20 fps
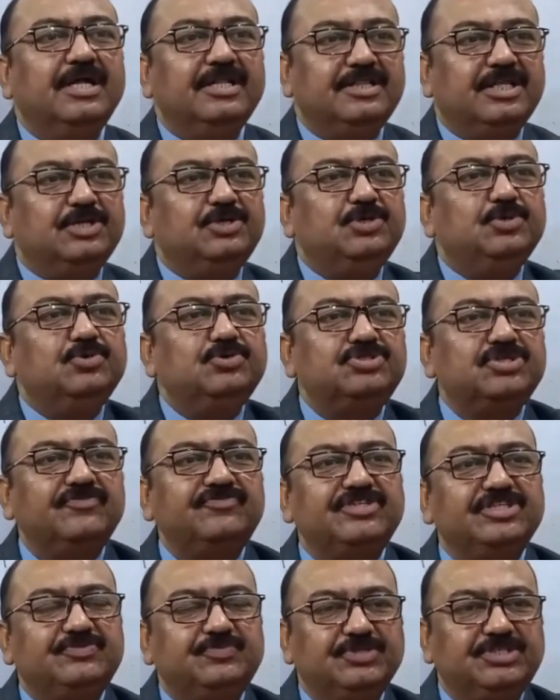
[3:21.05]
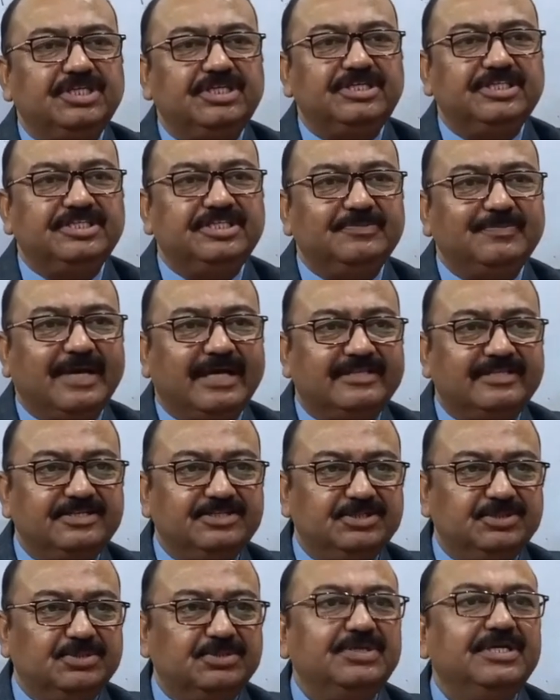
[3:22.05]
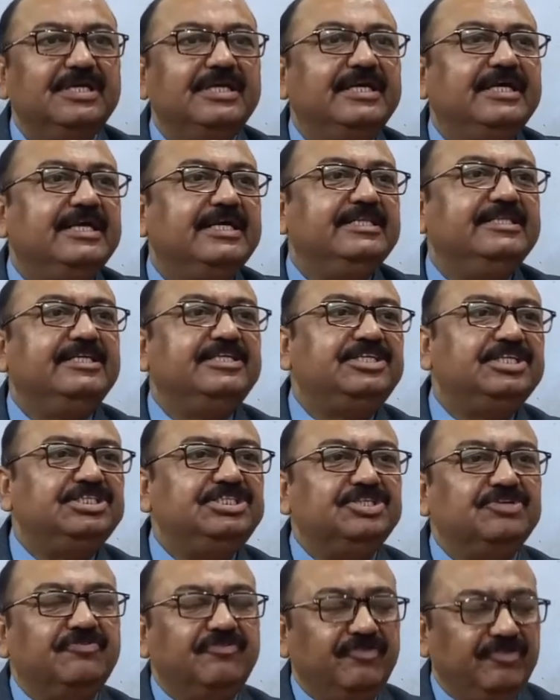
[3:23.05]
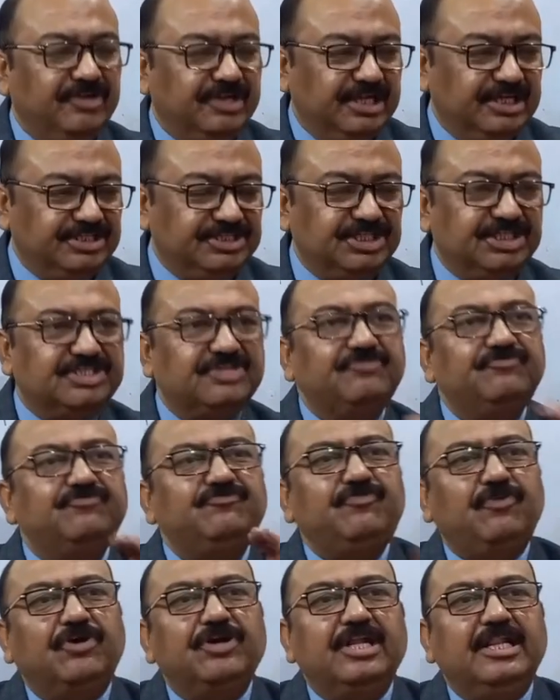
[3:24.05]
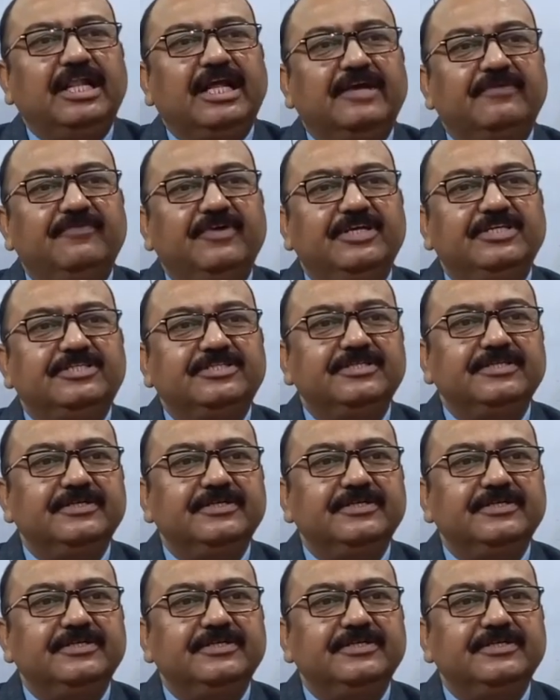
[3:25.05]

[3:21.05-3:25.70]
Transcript: The use of situation teaching method, in the teaching of English as a foreign language,